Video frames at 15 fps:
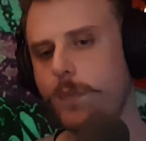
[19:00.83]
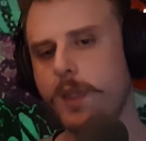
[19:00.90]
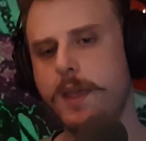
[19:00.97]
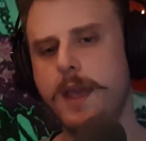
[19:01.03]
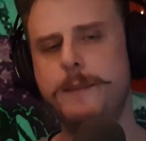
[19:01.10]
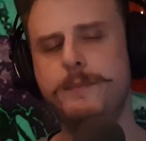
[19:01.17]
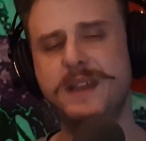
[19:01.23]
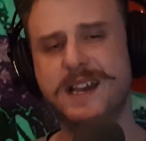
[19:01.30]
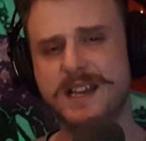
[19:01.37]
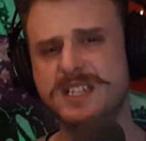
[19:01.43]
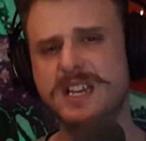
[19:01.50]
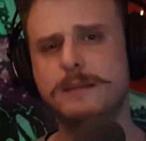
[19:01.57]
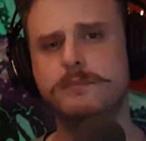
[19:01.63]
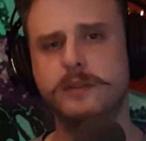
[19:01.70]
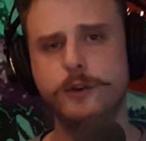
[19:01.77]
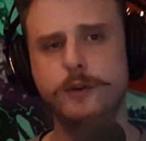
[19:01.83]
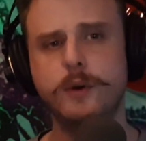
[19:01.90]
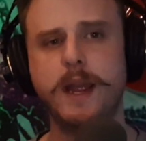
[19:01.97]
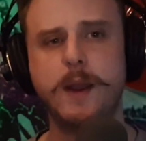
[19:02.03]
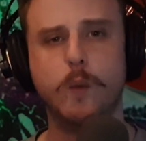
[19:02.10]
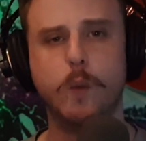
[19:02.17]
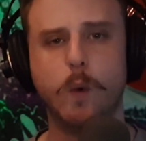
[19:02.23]
And because I blew
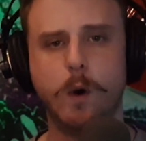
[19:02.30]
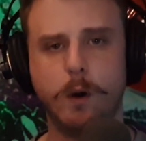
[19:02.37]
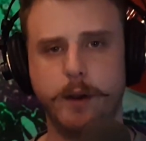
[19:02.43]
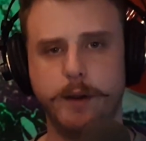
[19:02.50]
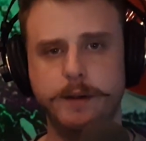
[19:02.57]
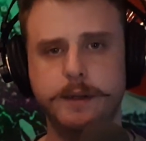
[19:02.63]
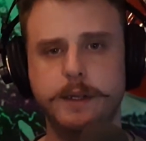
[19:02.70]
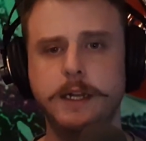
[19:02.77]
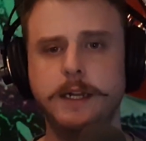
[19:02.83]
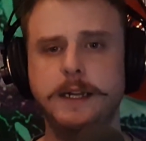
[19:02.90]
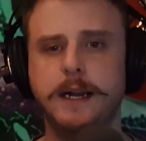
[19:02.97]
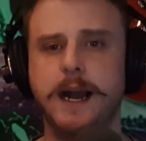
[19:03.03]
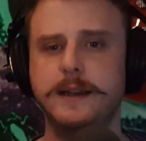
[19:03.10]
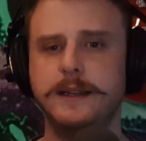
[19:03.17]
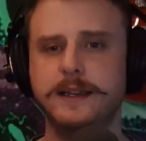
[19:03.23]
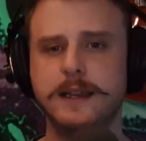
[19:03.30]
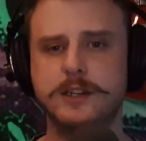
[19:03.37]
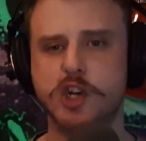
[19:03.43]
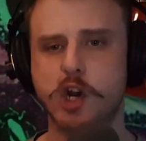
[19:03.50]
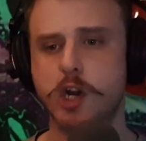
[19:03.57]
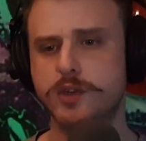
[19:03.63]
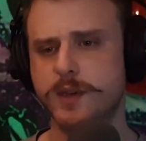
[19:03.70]
a warn, I didn't get
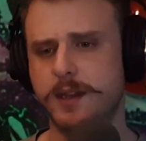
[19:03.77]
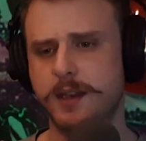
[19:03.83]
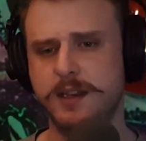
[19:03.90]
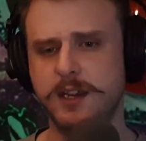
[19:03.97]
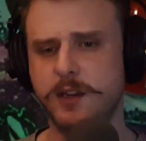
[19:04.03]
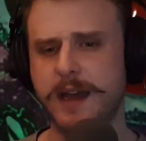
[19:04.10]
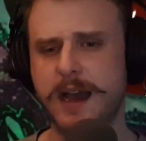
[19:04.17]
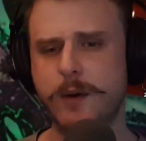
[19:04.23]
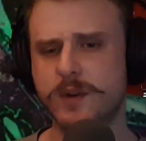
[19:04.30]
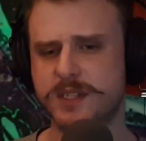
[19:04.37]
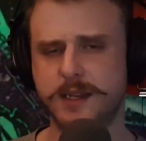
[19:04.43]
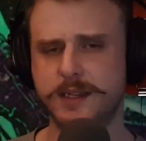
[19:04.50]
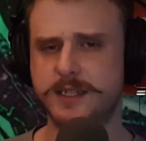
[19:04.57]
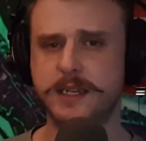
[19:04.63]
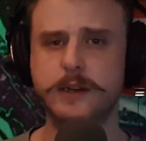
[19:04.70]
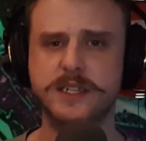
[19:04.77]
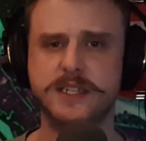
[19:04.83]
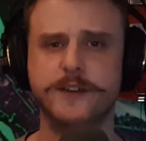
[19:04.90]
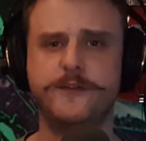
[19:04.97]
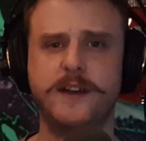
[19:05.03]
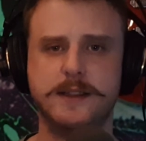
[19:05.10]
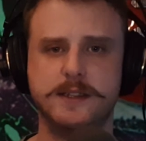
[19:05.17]
charged with that wasn't a serious
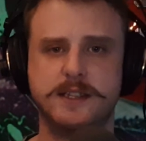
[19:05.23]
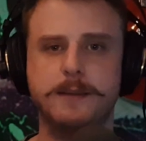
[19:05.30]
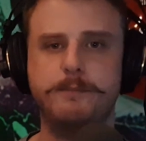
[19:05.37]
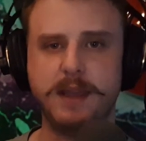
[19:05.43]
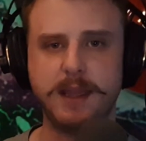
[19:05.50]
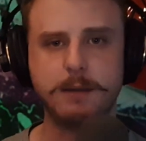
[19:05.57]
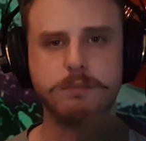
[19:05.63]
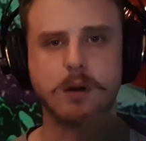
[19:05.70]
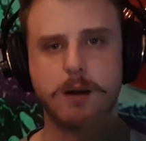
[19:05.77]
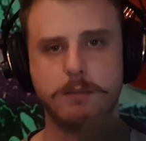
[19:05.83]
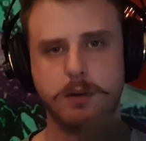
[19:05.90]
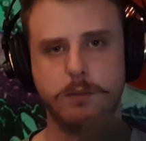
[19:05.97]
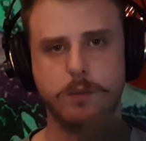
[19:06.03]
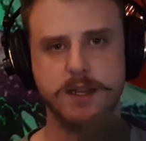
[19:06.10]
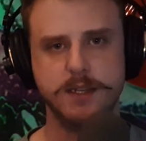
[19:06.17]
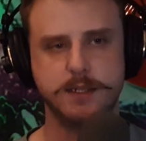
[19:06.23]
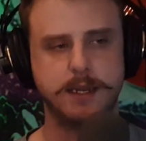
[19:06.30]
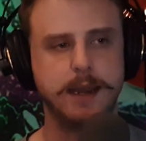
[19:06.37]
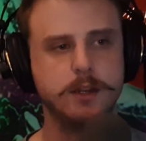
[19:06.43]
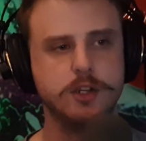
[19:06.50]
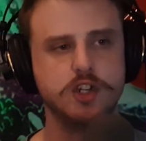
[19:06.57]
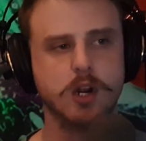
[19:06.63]
offense. The big problem was
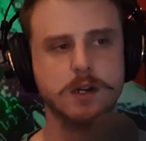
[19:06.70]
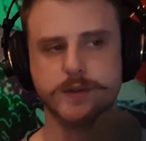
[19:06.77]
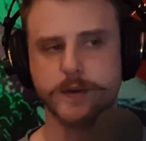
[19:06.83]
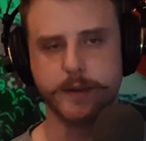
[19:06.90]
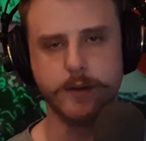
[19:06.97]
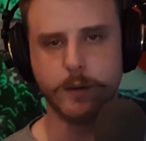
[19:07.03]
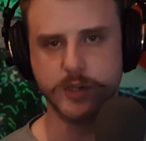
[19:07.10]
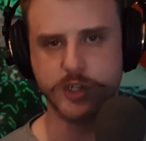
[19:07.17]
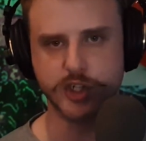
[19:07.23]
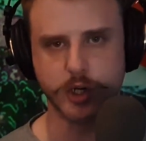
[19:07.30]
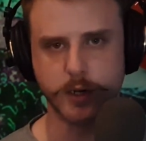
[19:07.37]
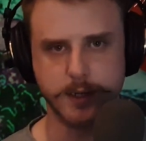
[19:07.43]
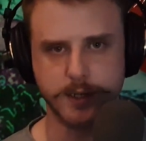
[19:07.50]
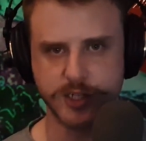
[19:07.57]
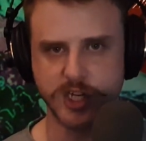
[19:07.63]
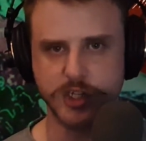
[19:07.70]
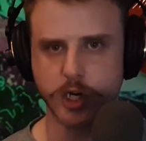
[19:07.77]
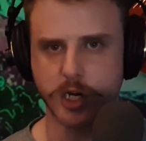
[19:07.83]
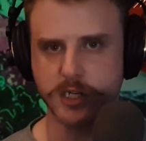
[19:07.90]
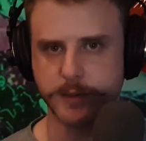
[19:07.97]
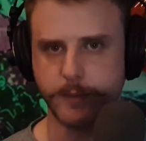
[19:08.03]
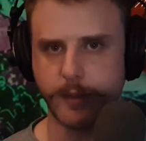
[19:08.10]
getting charged with no insurance. She
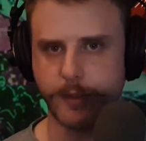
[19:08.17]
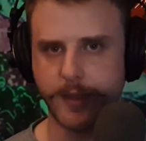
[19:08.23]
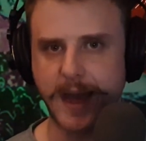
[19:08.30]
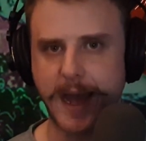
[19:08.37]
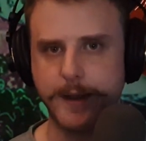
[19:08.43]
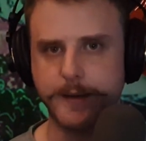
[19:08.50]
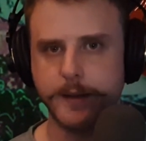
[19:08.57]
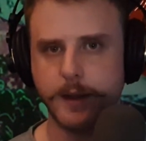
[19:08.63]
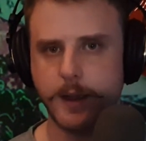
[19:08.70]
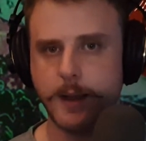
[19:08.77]
charged me with that.